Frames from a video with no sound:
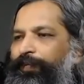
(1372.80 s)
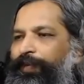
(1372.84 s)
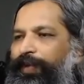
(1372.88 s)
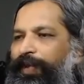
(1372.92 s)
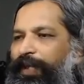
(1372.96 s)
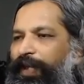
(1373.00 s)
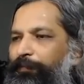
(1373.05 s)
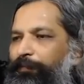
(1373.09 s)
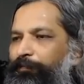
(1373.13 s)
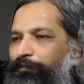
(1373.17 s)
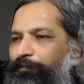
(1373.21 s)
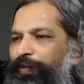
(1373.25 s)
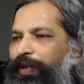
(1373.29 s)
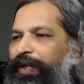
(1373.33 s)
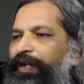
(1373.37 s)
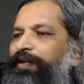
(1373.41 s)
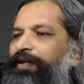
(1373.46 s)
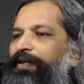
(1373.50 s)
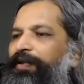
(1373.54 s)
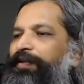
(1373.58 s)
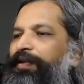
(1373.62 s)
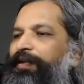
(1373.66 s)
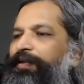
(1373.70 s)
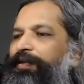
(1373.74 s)

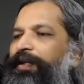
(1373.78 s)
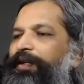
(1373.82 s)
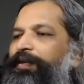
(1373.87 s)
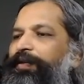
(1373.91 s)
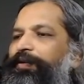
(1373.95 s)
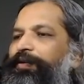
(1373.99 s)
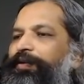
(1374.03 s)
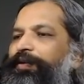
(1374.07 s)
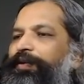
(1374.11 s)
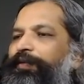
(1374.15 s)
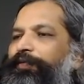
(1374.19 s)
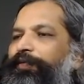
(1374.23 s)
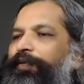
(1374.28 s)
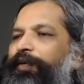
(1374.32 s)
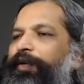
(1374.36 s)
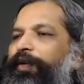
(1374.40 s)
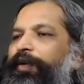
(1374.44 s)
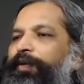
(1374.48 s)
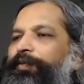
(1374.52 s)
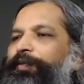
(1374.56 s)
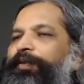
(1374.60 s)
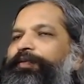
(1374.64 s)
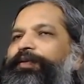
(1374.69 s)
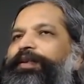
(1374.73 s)
imprints it into the
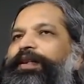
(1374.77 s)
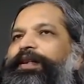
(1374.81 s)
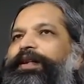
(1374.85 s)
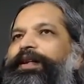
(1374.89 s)
form of the